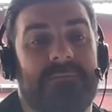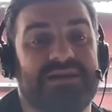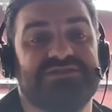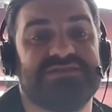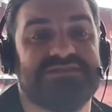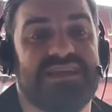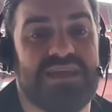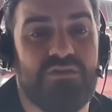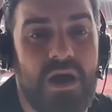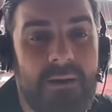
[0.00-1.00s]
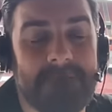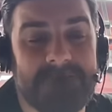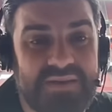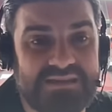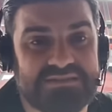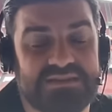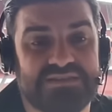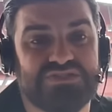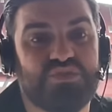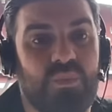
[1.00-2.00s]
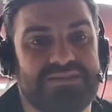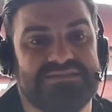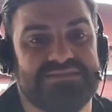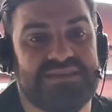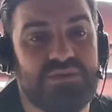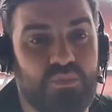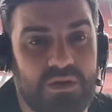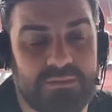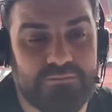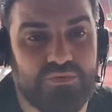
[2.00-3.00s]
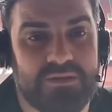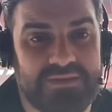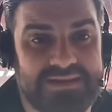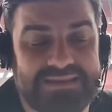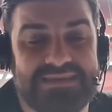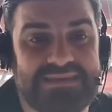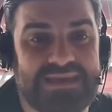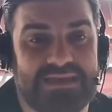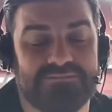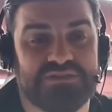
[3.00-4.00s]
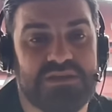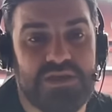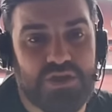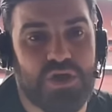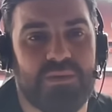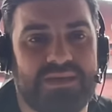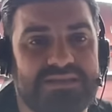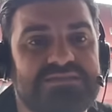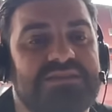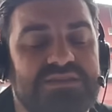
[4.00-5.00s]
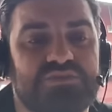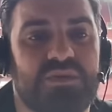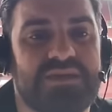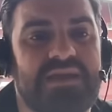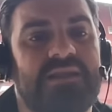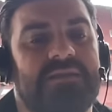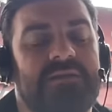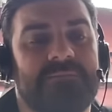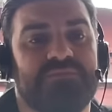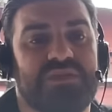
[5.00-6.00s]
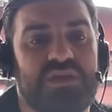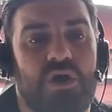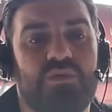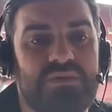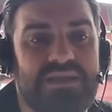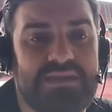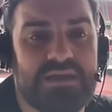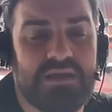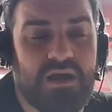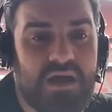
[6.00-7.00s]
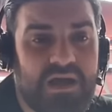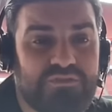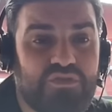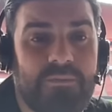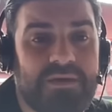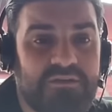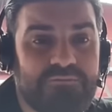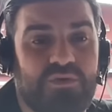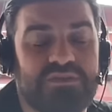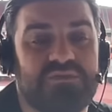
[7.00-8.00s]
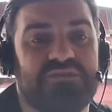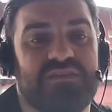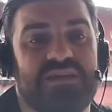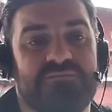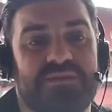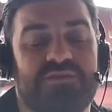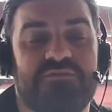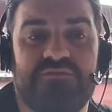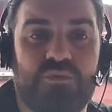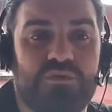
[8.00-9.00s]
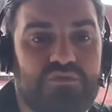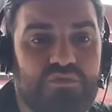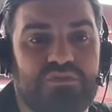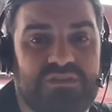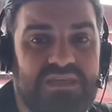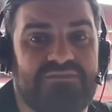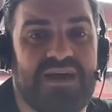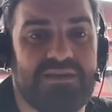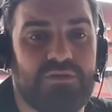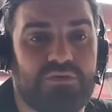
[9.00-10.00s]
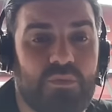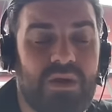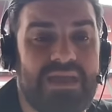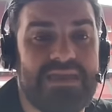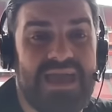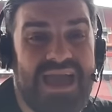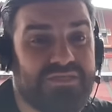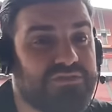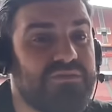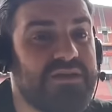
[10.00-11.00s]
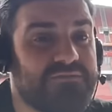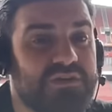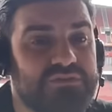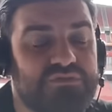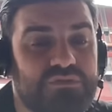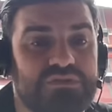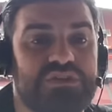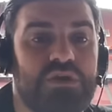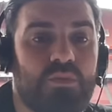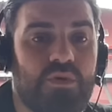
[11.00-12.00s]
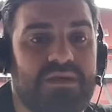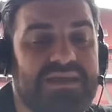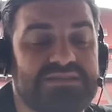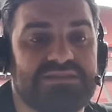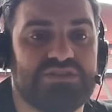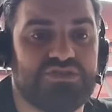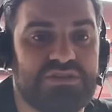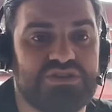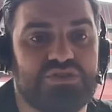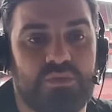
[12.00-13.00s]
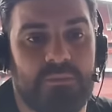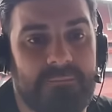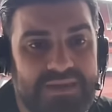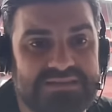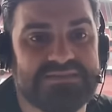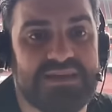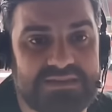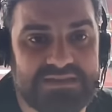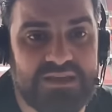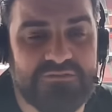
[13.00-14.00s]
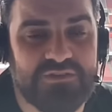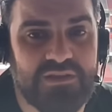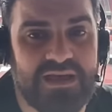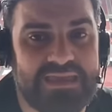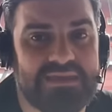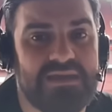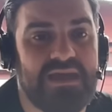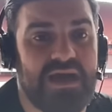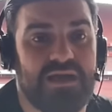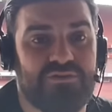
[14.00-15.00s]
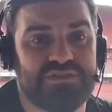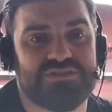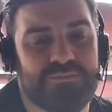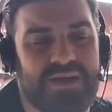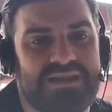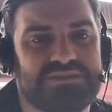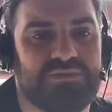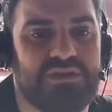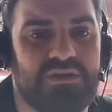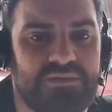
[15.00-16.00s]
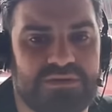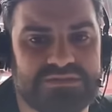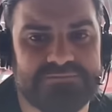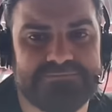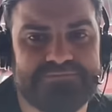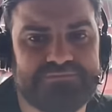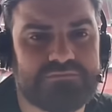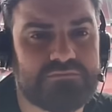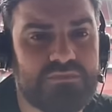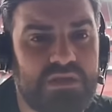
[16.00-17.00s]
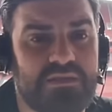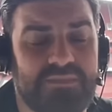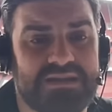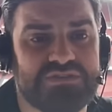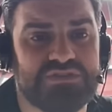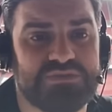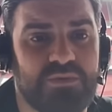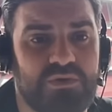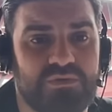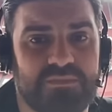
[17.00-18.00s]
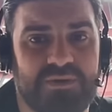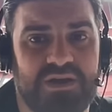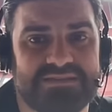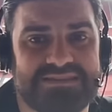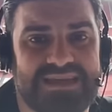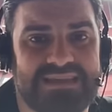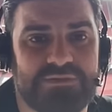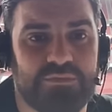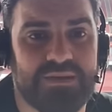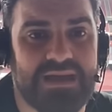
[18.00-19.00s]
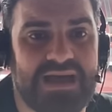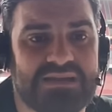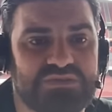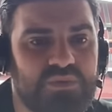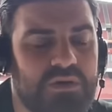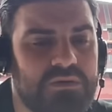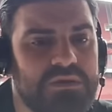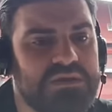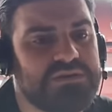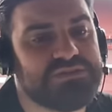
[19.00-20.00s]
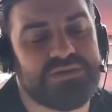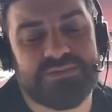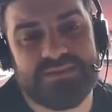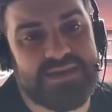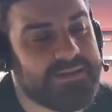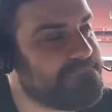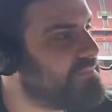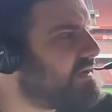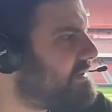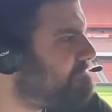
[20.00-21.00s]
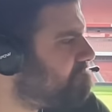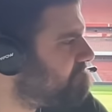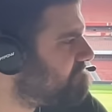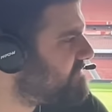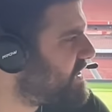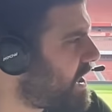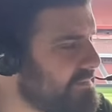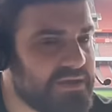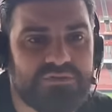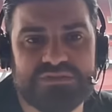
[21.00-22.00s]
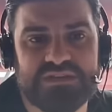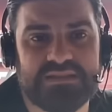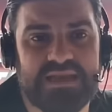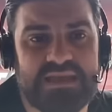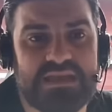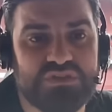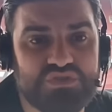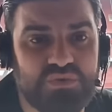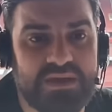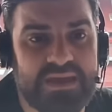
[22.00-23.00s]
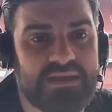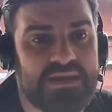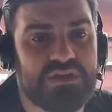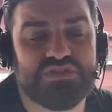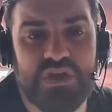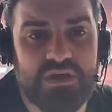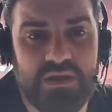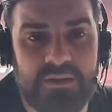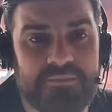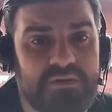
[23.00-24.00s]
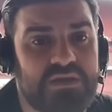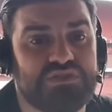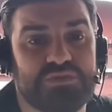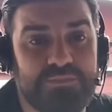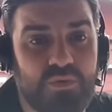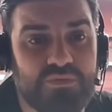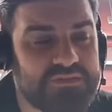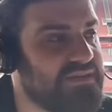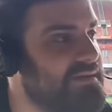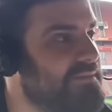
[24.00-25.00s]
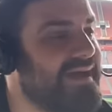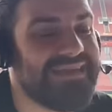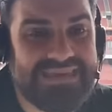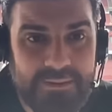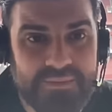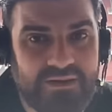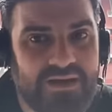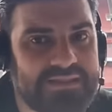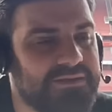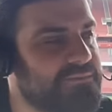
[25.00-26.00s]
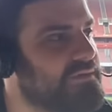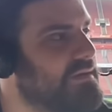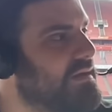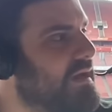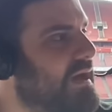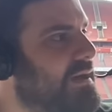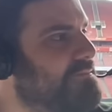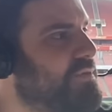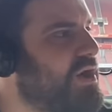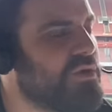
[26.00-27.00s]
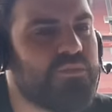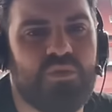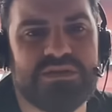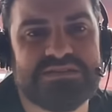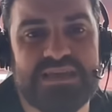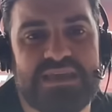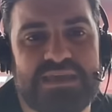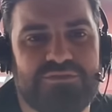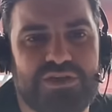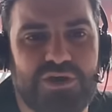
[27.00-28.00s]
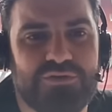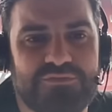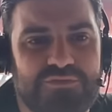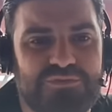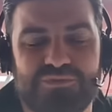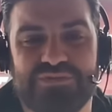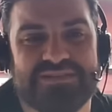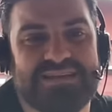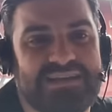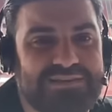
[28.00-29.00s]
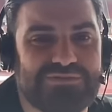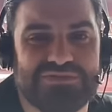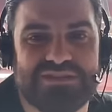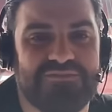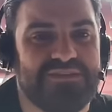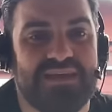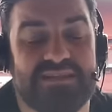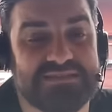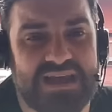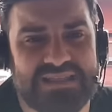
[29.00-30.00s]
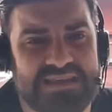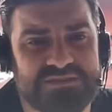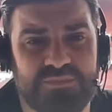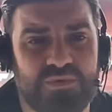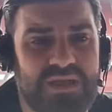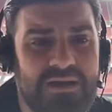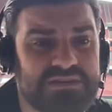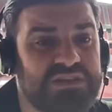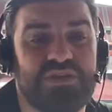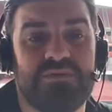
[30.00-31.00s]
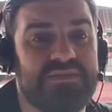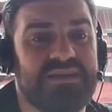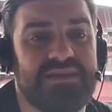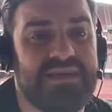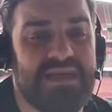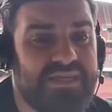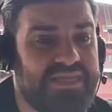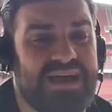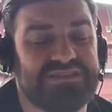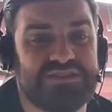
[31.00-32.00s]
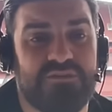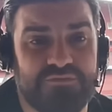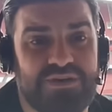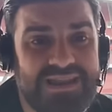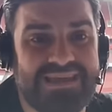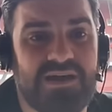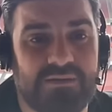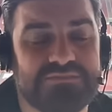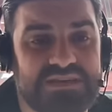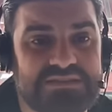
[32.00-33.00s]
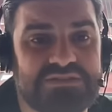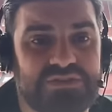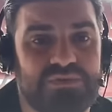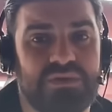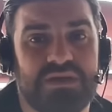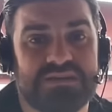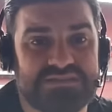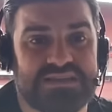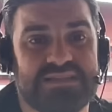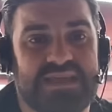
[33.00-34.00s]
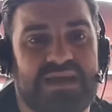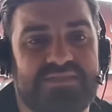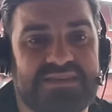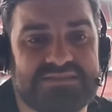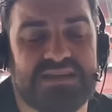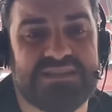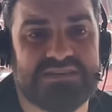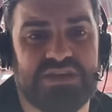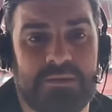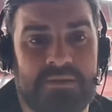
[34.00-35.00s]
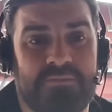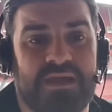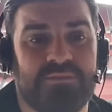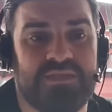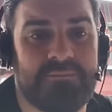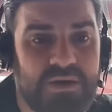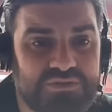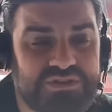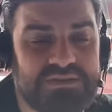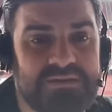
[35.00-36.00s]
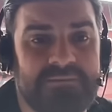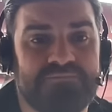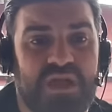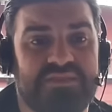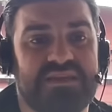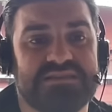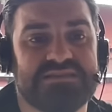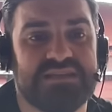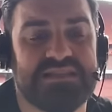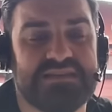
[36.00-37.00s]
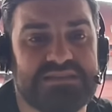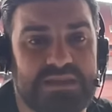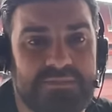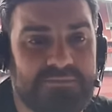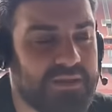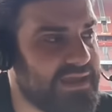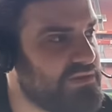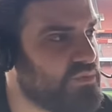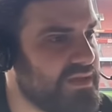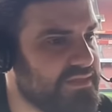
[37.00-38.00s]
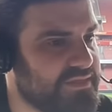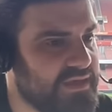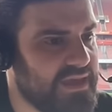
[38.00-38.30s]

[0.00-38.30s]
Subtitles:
Manchester City are unbeaten in 21 Premier League games going into this weekend. The only dropping of points we've seen have been the four draws that they've had along the way, and three of those draws were against the traditional big six, if you like. Crystal Palace were the only ones that managed to spoil the party a little bit as well. So yeah, come here on Sunday, enjoy it, turn up, support the team, get behind them. I don't want to sit here and go through all the tactical stuff and get the tactics board out, because I don't think that stuff really comes into Sunday. I think Sunday's going to be played with emotion. I think Sunday's going to be played with